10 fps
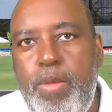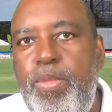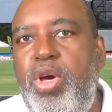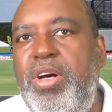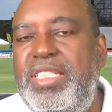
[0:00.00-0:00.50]

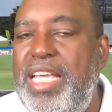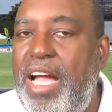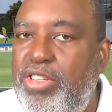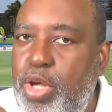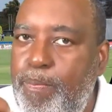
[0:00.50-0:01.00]
because
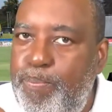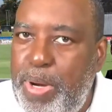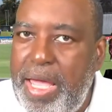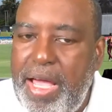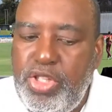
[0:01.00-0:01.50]
there are some
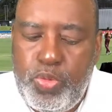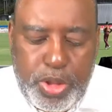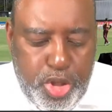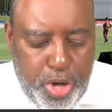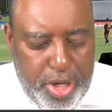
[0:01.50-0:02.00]
players
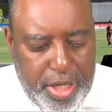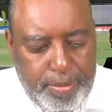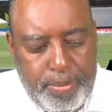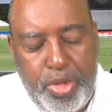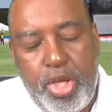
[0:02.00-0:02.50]

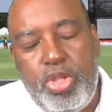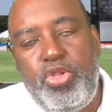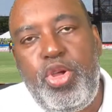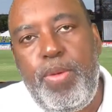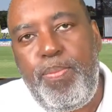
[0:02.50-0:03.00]
returning
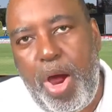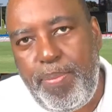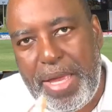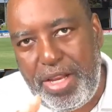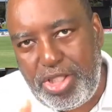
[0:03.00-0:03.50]
to the
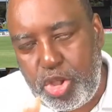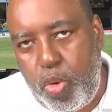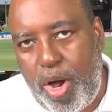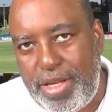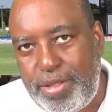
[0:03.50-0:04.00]
Barbados
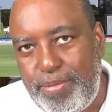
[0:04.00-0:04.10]
squad.